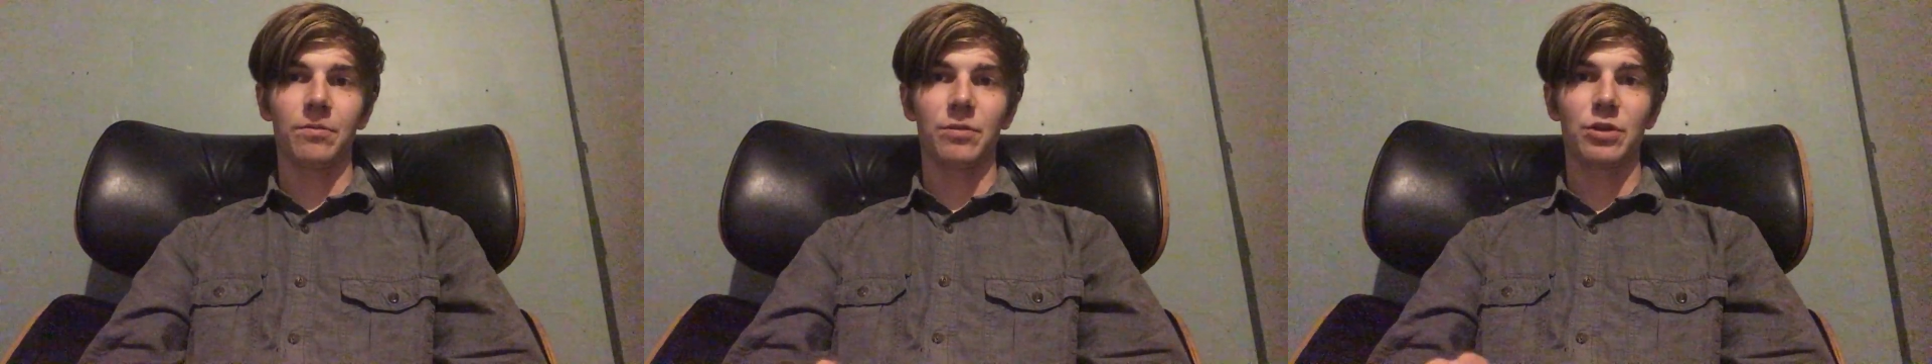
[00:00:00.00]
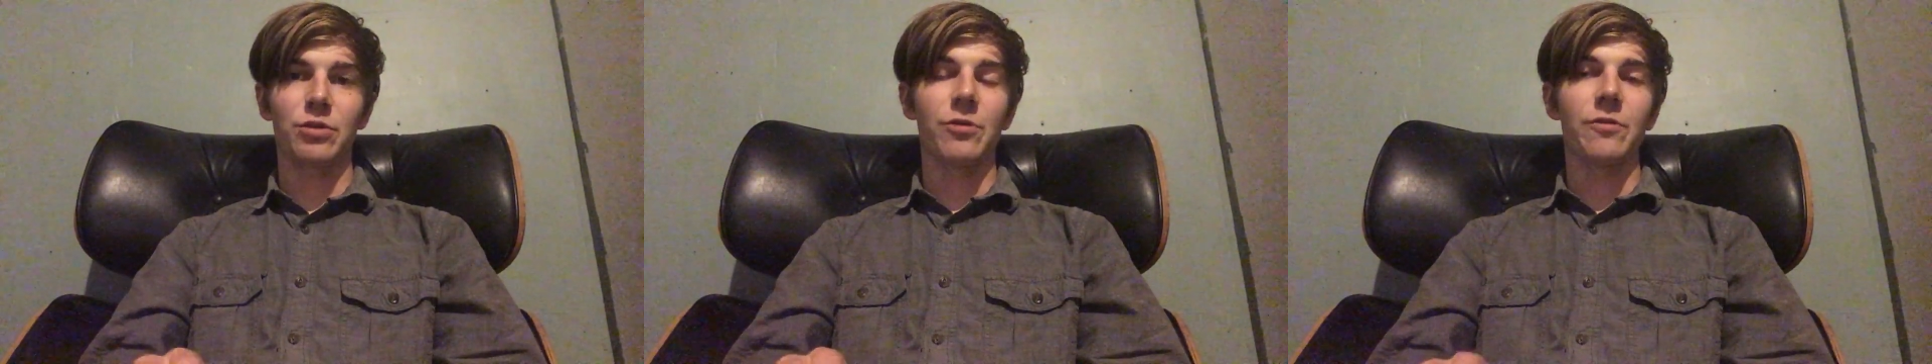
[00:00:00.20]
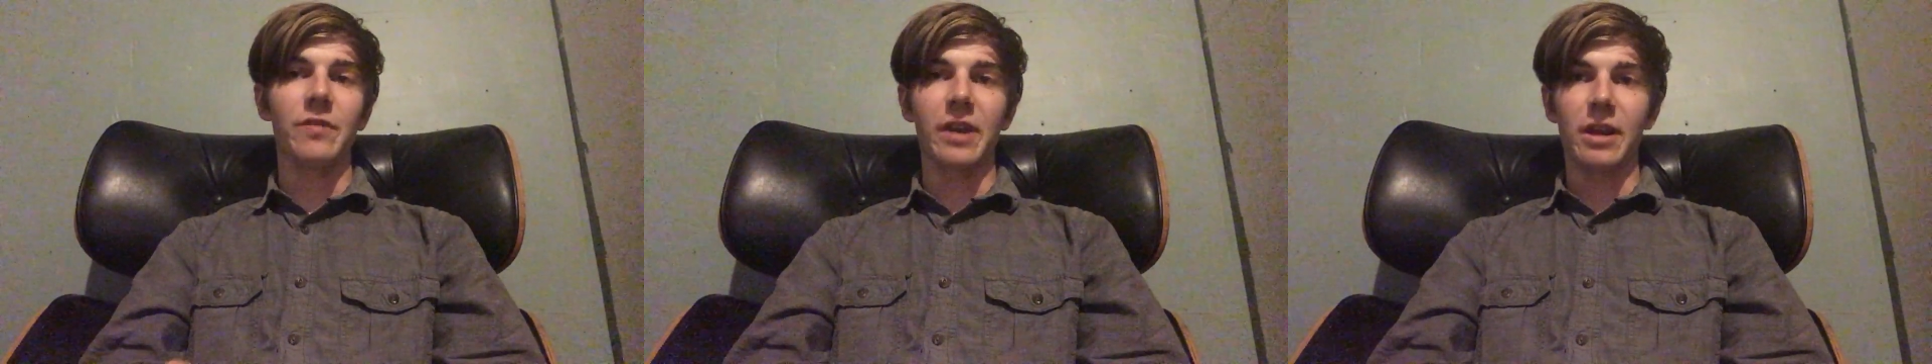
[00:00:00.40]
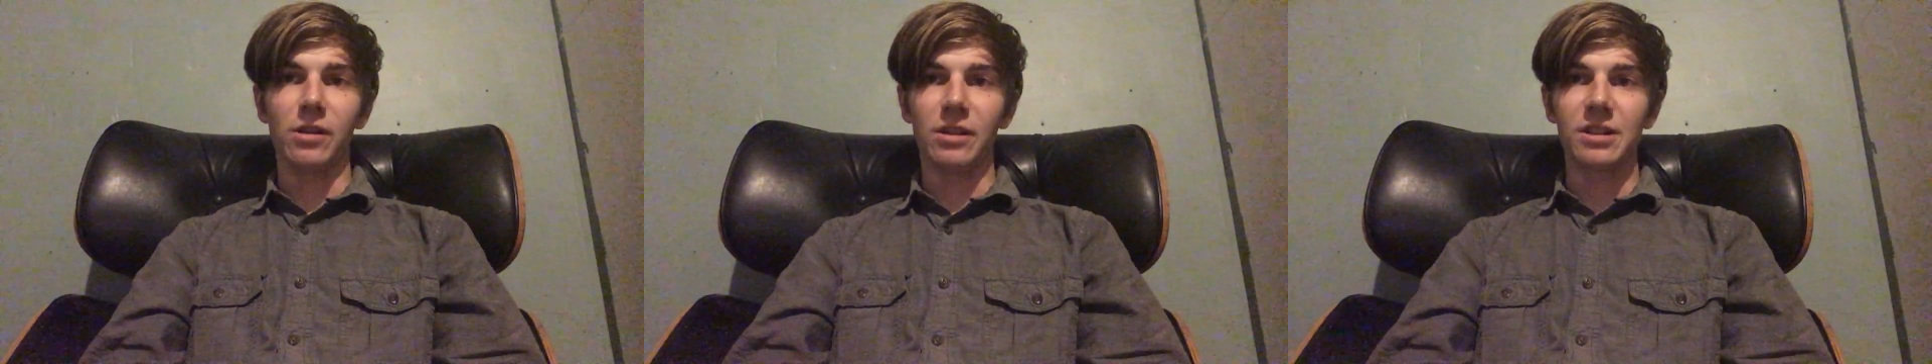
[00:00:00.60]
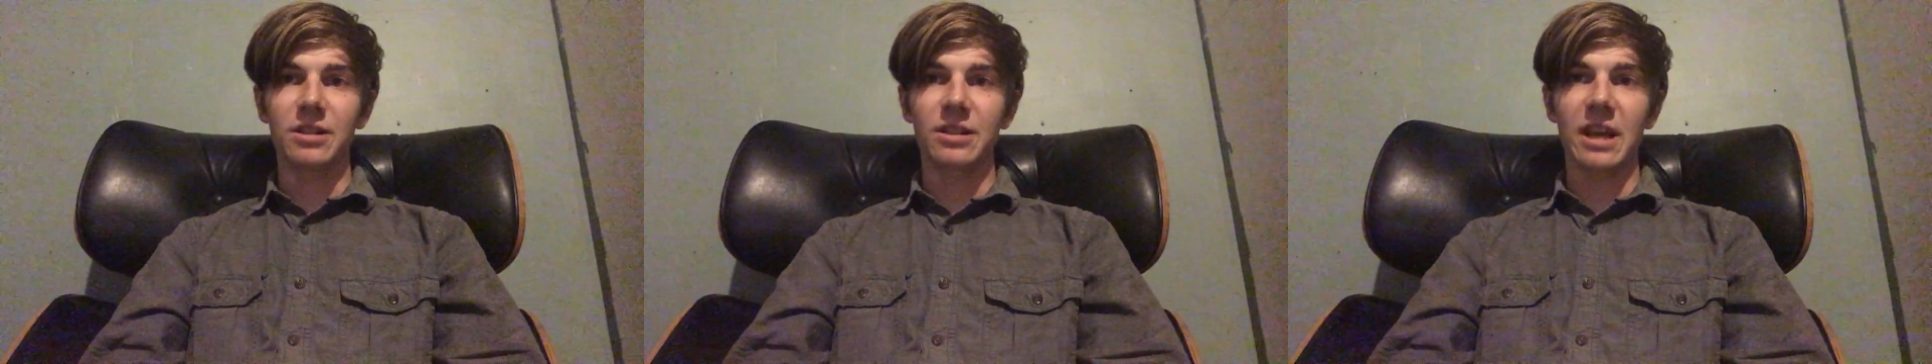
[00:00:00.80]

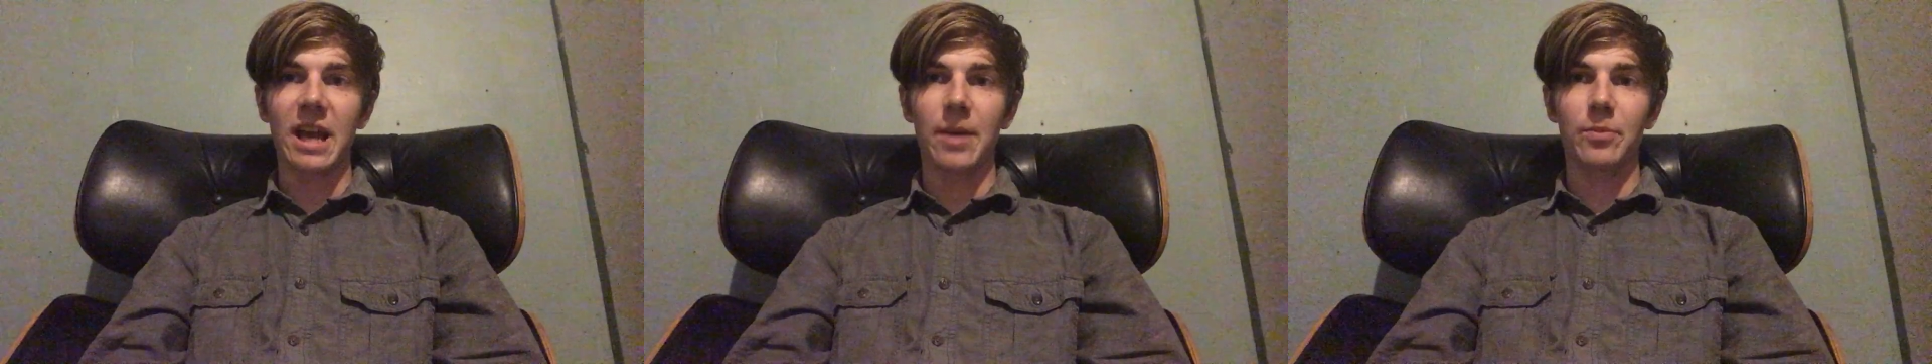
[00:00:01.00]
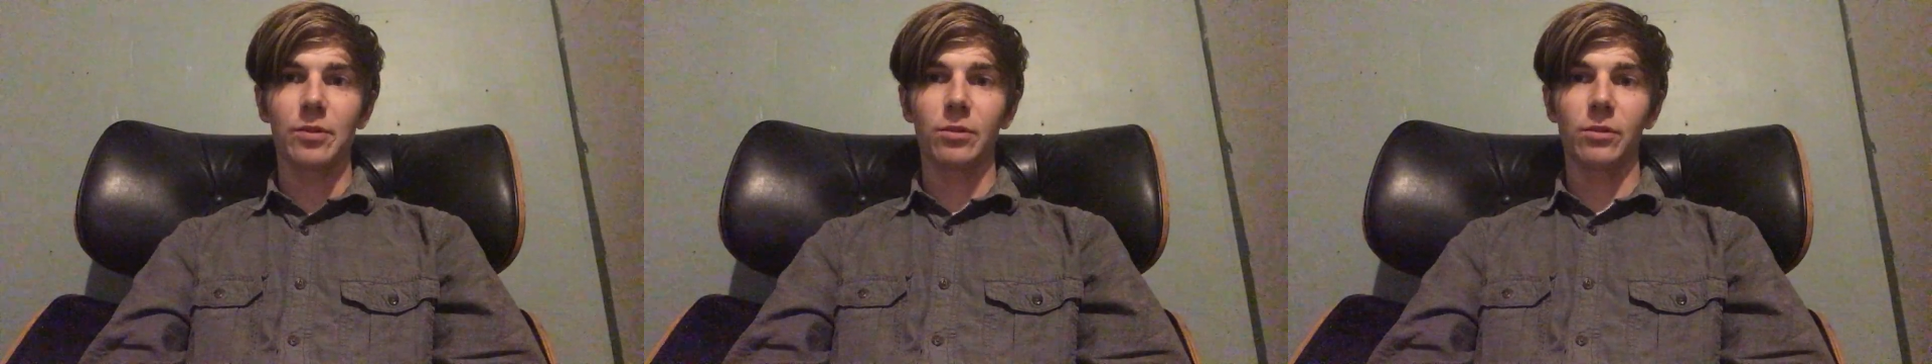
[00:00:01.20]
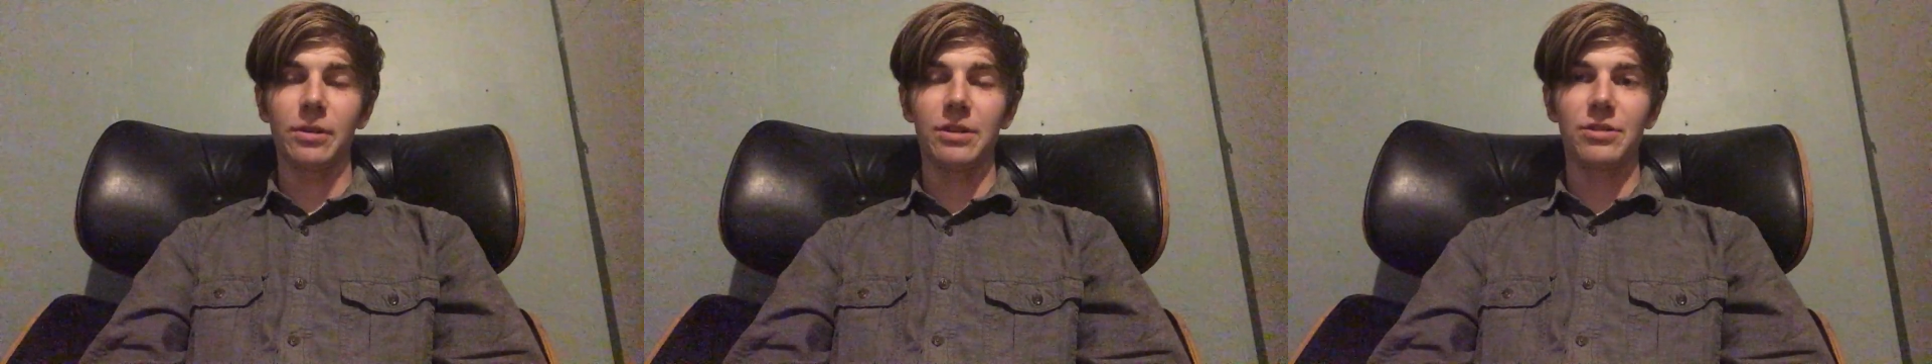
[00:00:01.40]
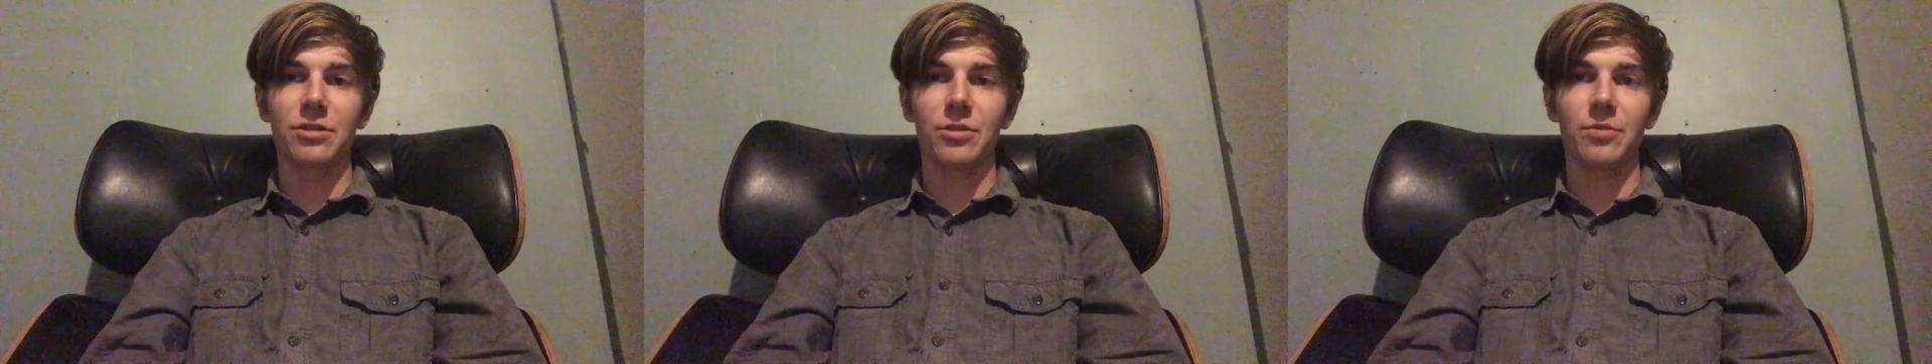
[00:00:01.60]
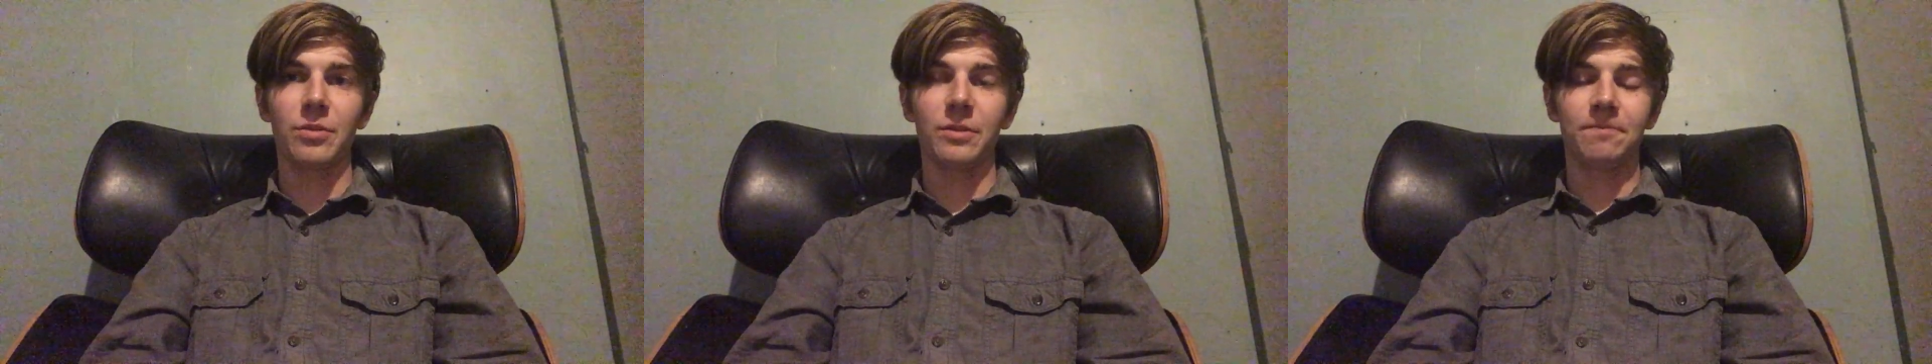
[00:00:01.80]
surveillance
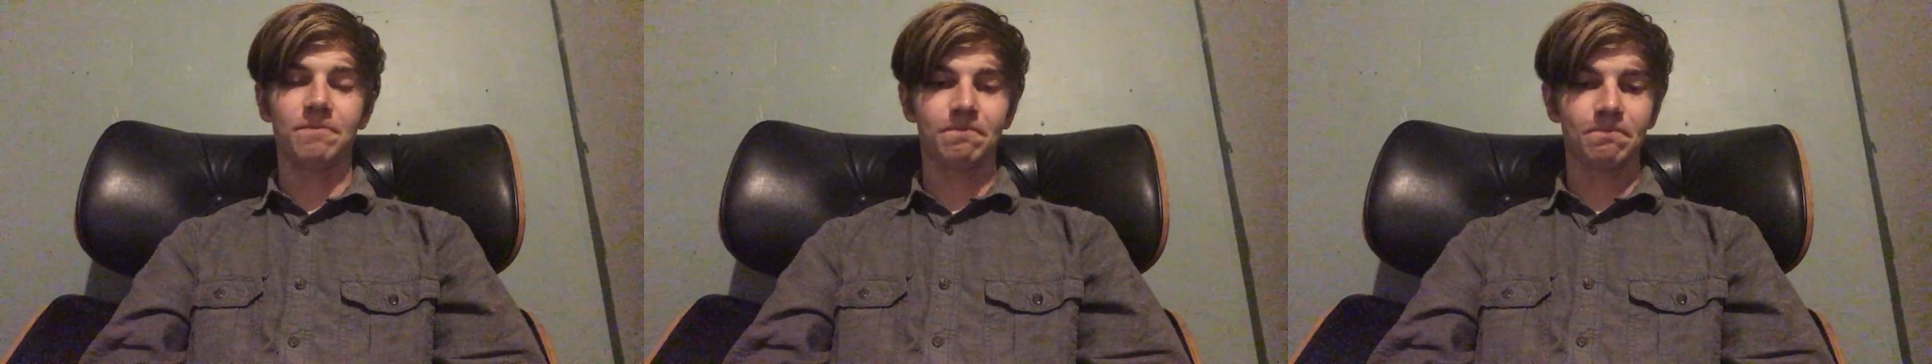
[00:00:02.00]
capitalism,